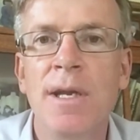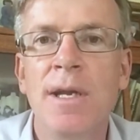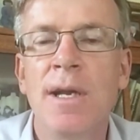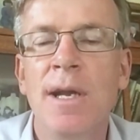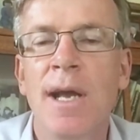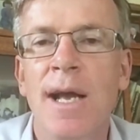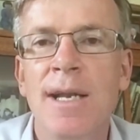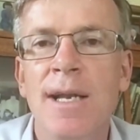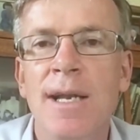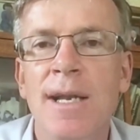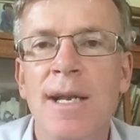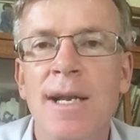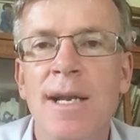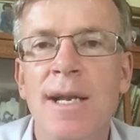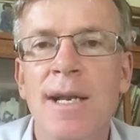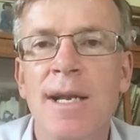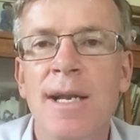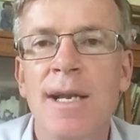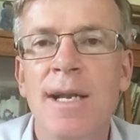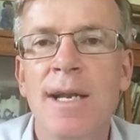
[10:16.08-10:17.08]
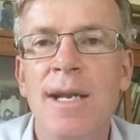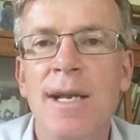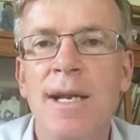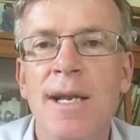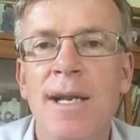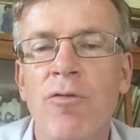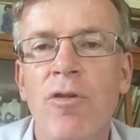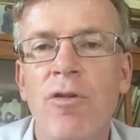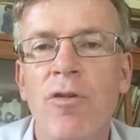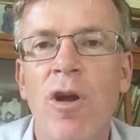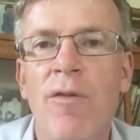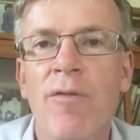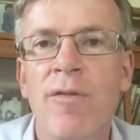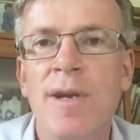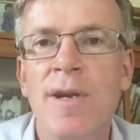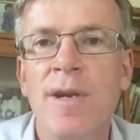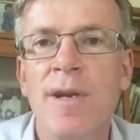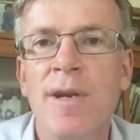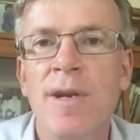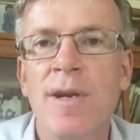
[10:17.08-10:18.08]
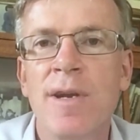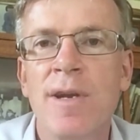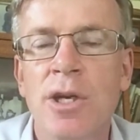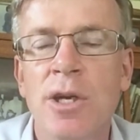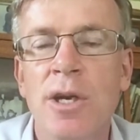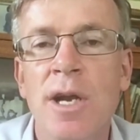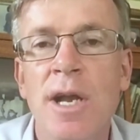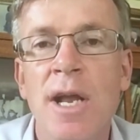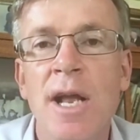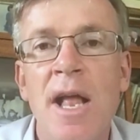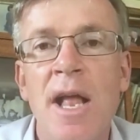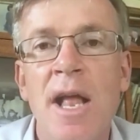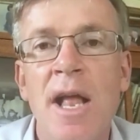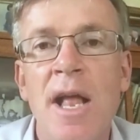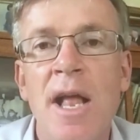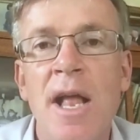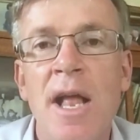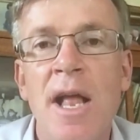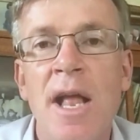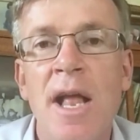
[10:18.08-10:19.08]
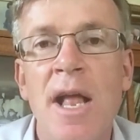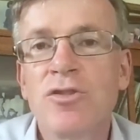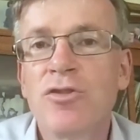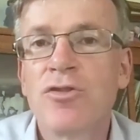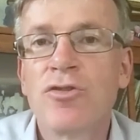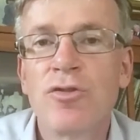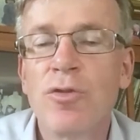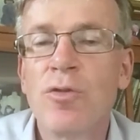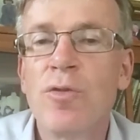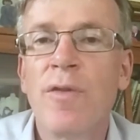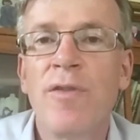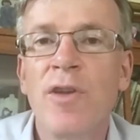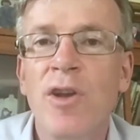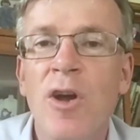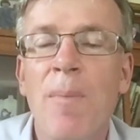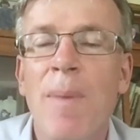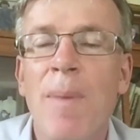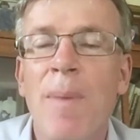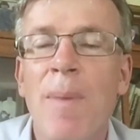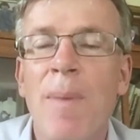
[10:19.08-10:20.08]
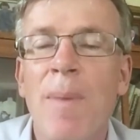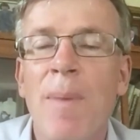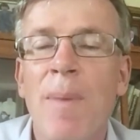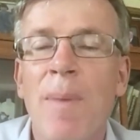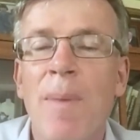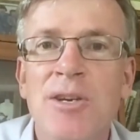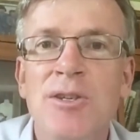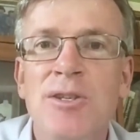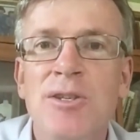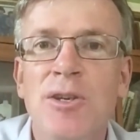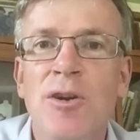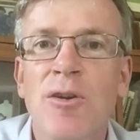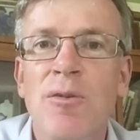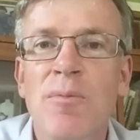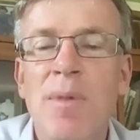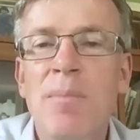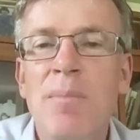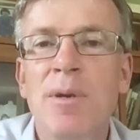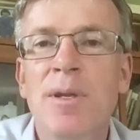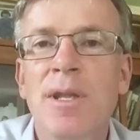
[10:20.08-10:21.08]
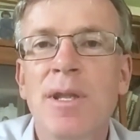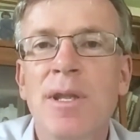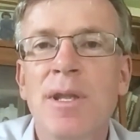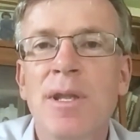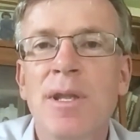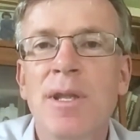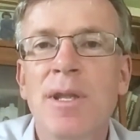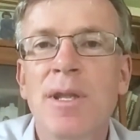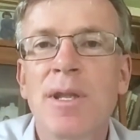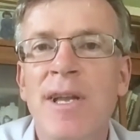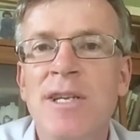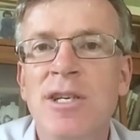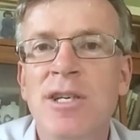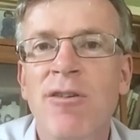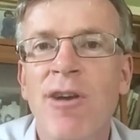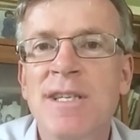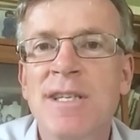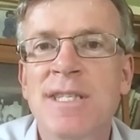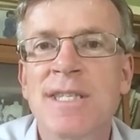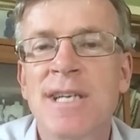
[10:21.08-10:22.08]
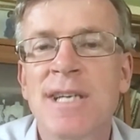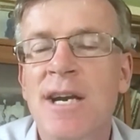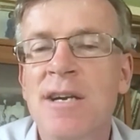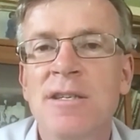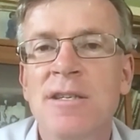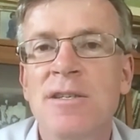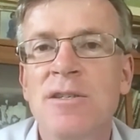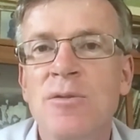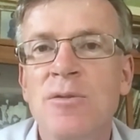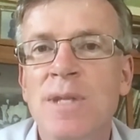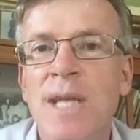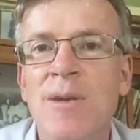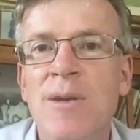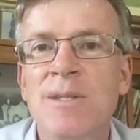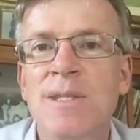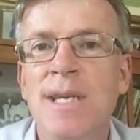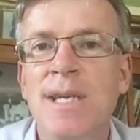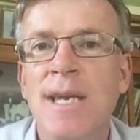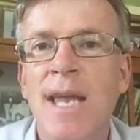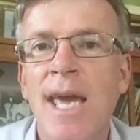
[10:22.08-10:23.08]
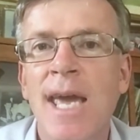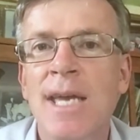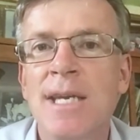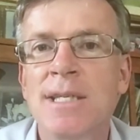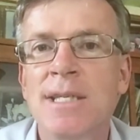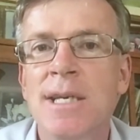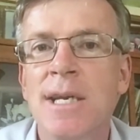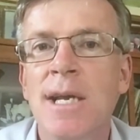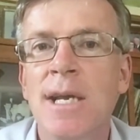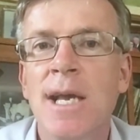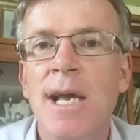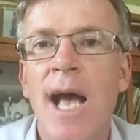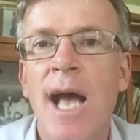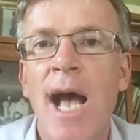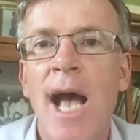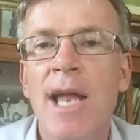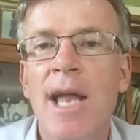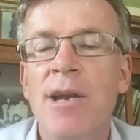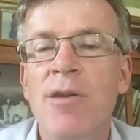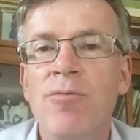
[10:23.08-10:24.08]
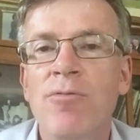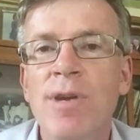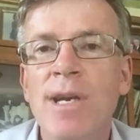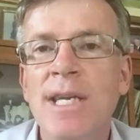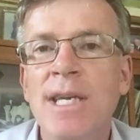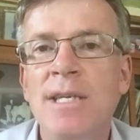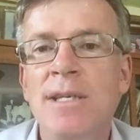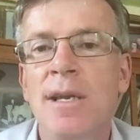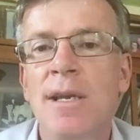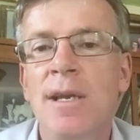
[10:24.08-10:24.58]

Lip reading: at least some sort of recovery next year. That wasn't true if you go back 10 years ago. Remember, the global financial crisis started in 2008, and it really,